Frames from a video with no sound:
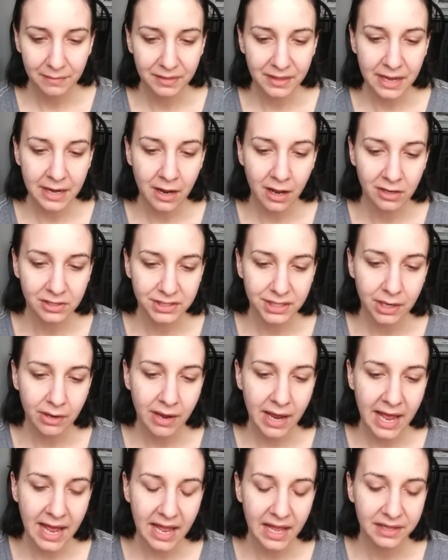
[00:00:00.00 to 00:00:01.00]
They also
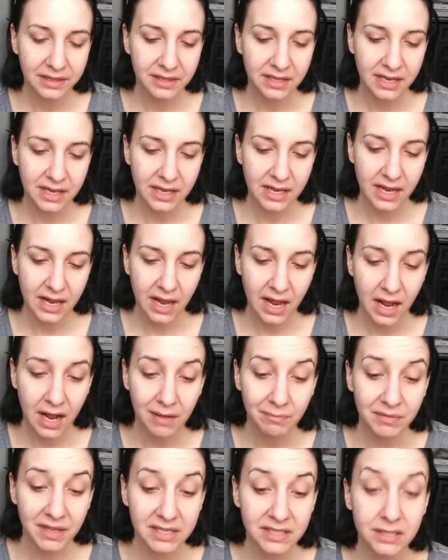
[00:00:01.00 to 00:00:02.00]
had the,
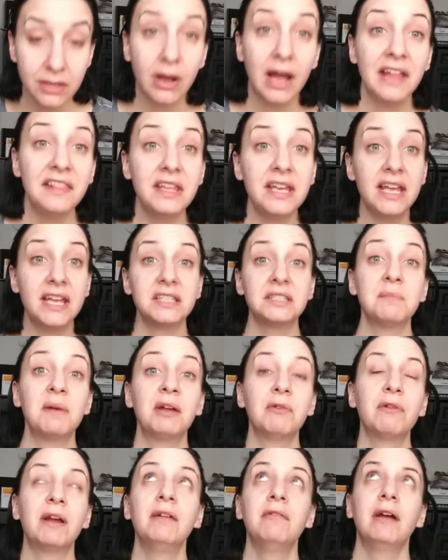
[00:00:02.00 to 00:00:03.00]
they still had the It's My
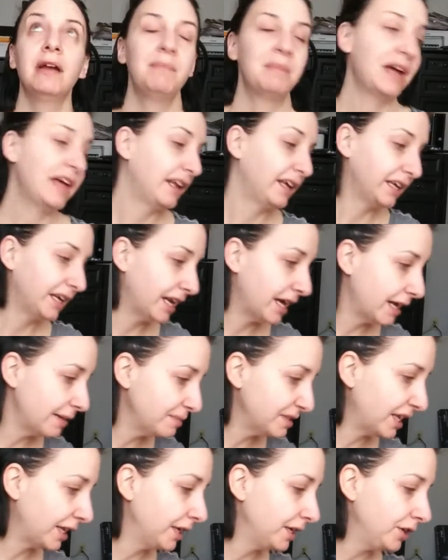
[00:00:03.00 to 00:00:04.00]
Ray Ray palette. And I'm
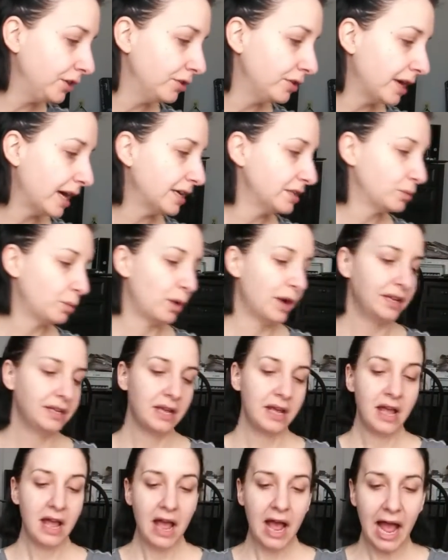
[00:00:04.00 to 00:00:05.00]
telling you guys what,
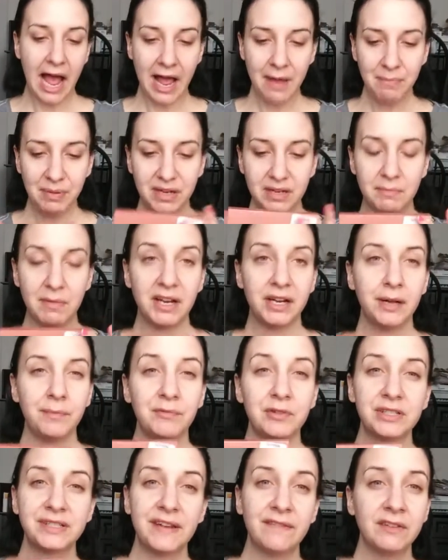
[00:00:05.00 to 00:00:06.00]
I picked mine up
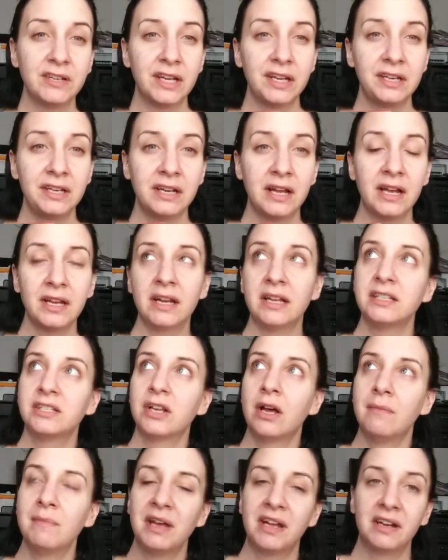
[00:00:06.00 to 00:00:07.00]
for $7.99. I
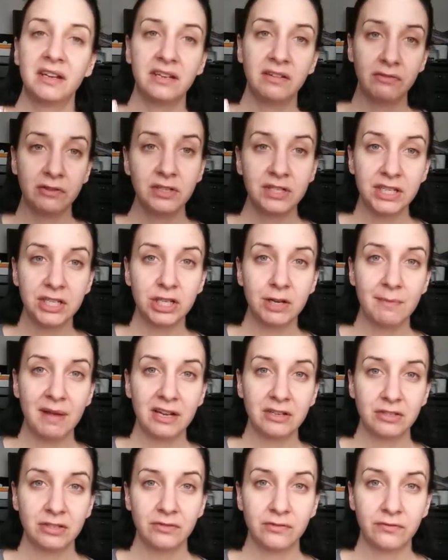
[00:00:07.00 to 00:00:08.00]
saw them at a different TJ
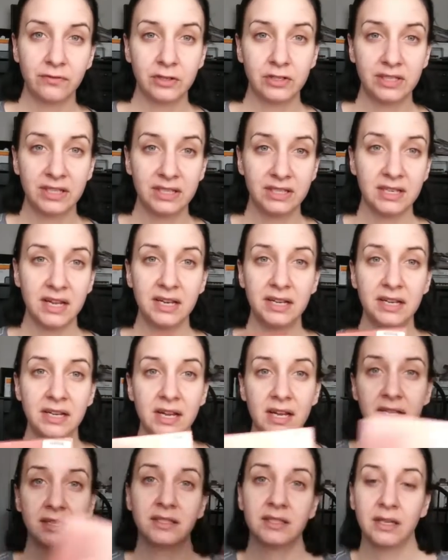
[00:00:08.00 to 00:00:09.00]
Maxx for
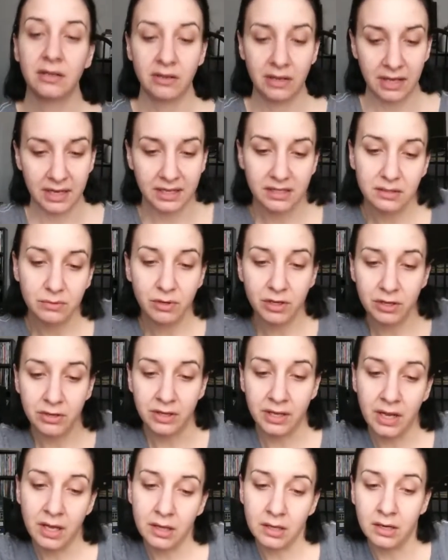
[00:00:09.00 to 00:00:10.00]
$6.99. So, like, it's one or
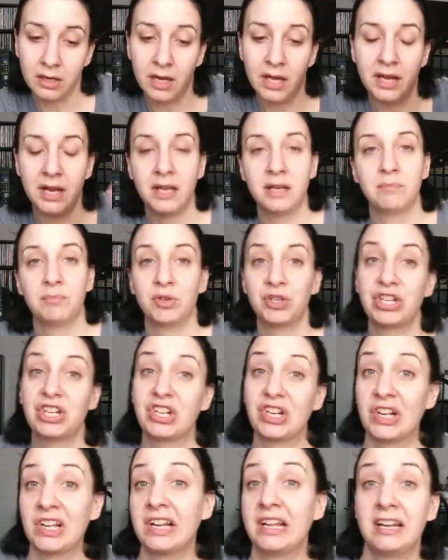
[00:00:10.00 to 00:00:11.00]
the other. I didn't
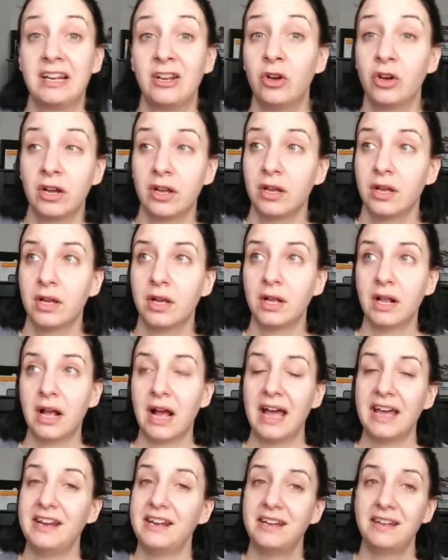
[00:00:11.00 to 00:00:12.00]
particularly look.
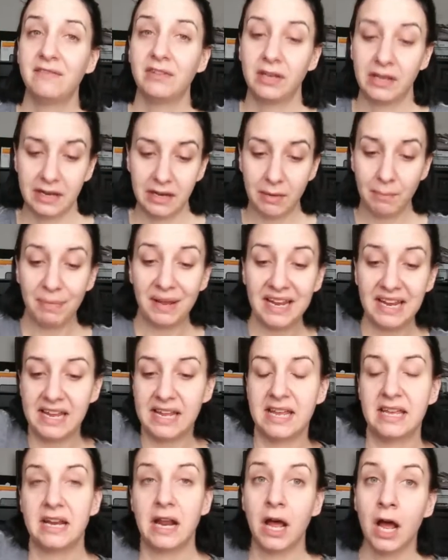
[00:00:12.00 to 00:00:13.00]
I didn't even, like, pick
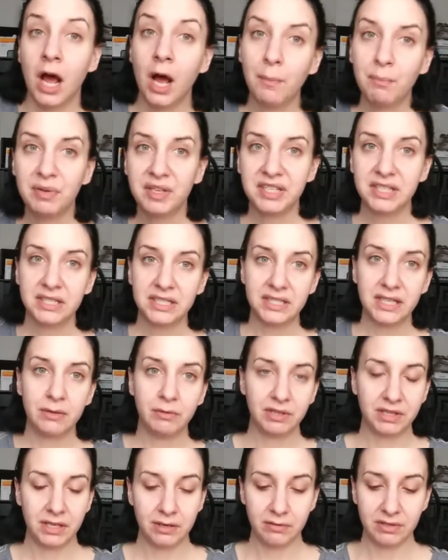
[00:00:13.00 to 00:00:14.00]
it up to see
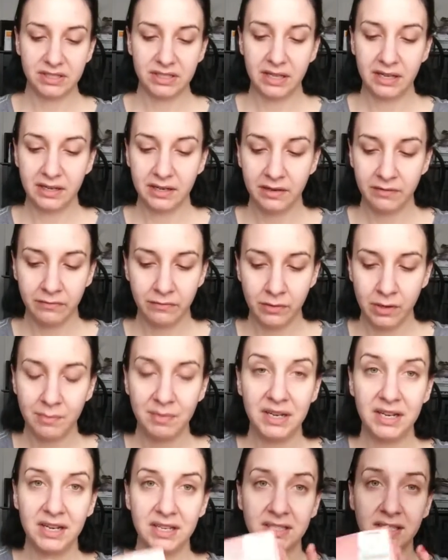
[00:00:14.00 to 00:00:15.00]
what they were selling it for
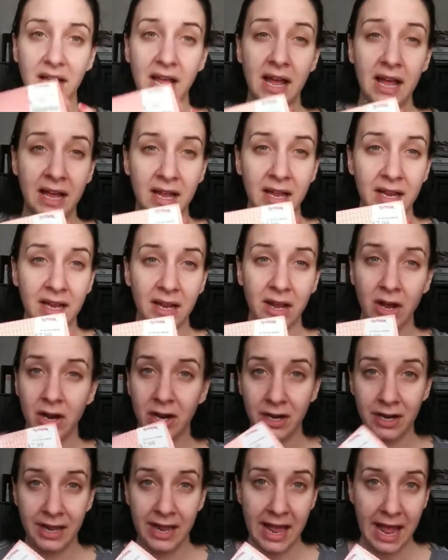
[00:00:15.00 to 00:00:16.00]
because I
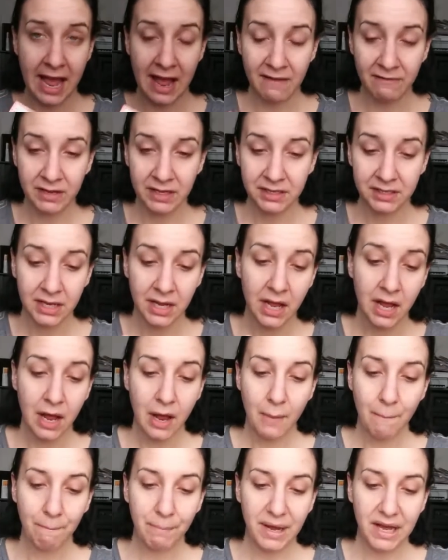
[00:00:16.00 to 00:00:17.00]
already have it.
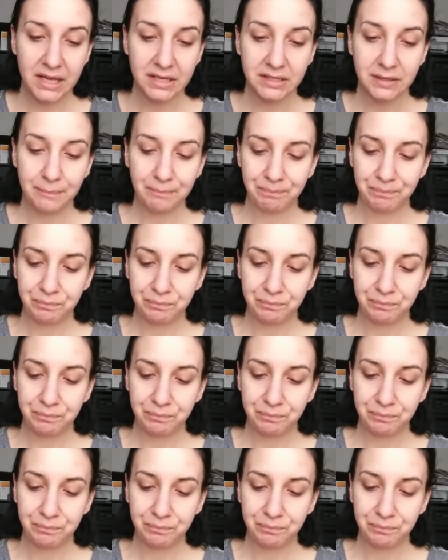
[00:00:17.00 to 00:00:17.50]
But